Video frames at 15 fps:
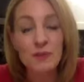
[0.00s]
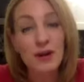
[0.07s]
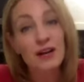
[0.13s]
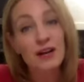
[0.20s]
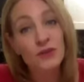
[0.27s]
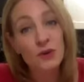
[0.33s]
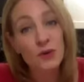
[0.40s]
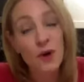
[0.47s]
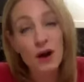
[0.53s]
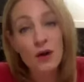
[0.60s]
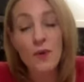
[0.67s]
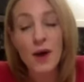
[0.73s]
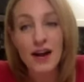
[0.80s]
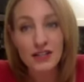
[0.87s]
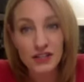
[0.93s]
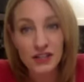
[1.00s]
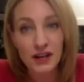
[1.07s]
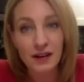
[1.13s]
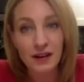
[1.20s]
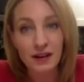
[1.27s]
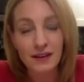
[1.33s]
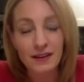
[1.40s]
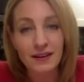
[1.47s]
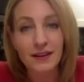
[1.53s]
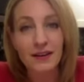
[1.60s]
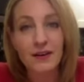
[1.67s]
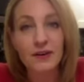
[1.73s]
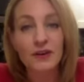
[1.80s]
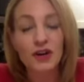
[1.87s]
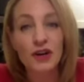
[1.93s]
But if you are watching,
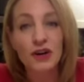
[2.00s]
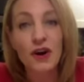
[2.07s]
your